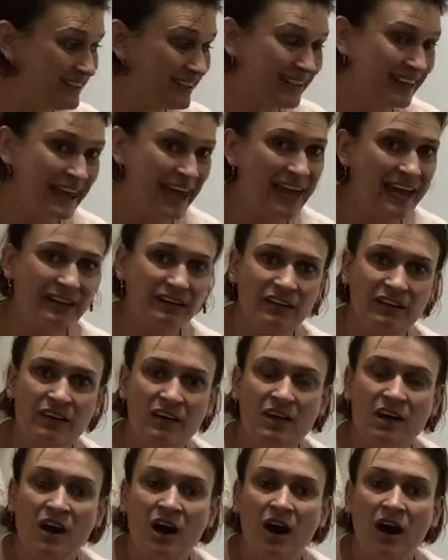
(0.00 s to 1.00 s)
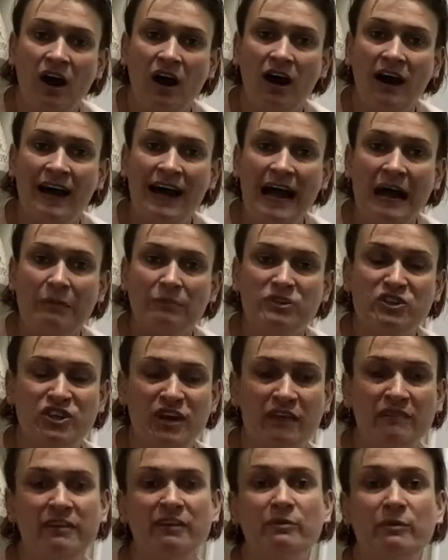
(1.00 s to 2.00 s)
Again, I am
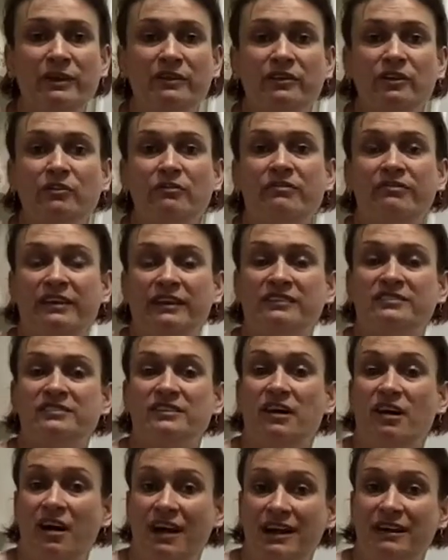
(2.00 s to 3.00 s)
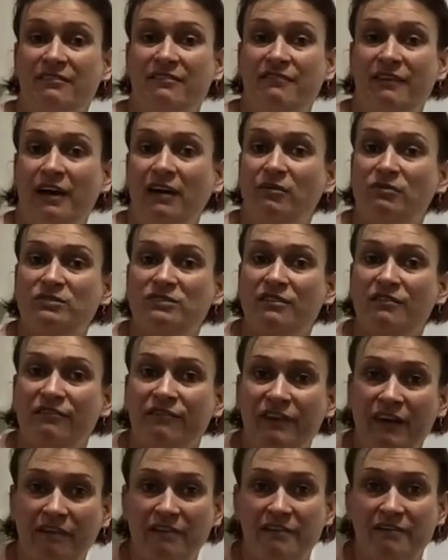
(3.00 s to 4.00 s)
sharing with you things that I have found
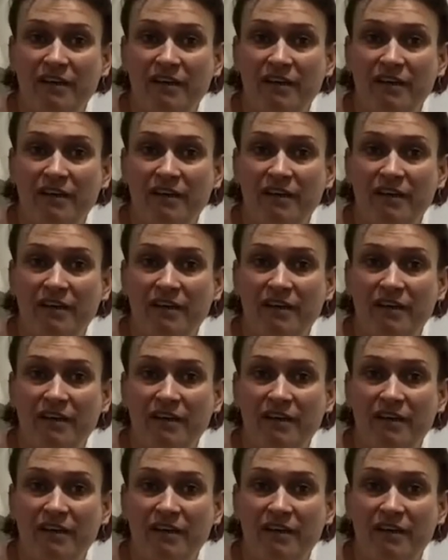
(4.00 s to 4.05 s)
very,